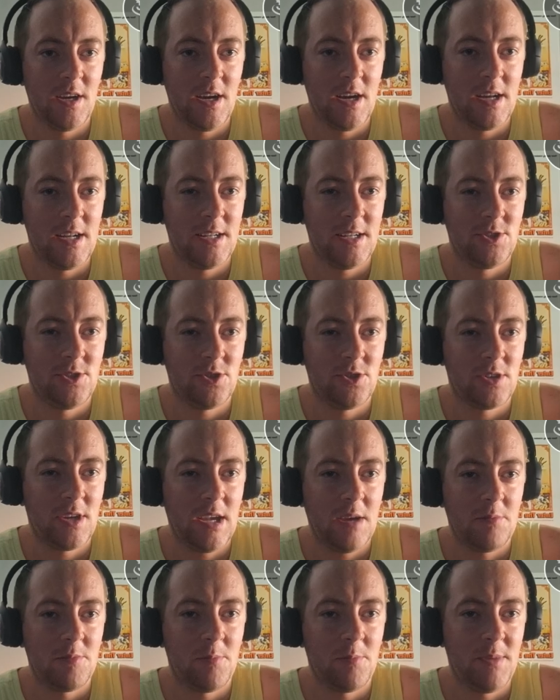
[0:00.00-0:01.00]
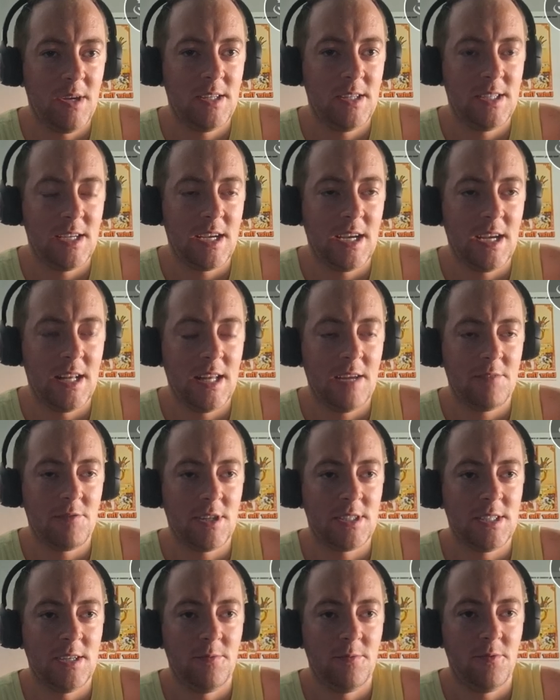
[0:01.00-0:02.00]
and then just kept repeating it and never
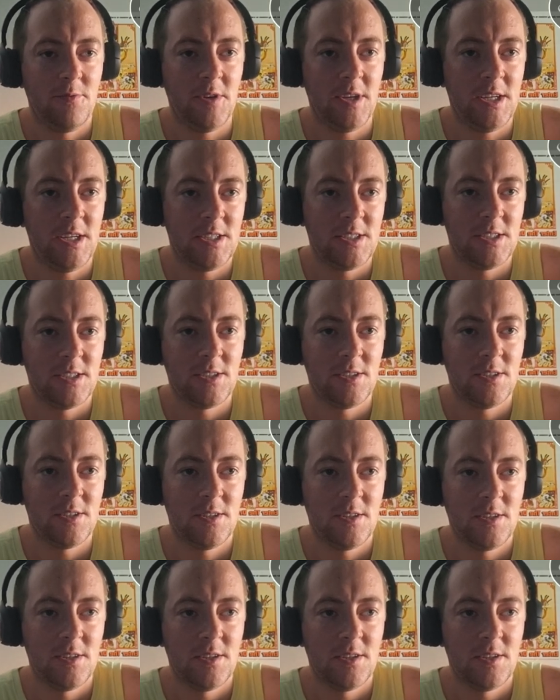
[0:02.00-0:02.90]
actually finished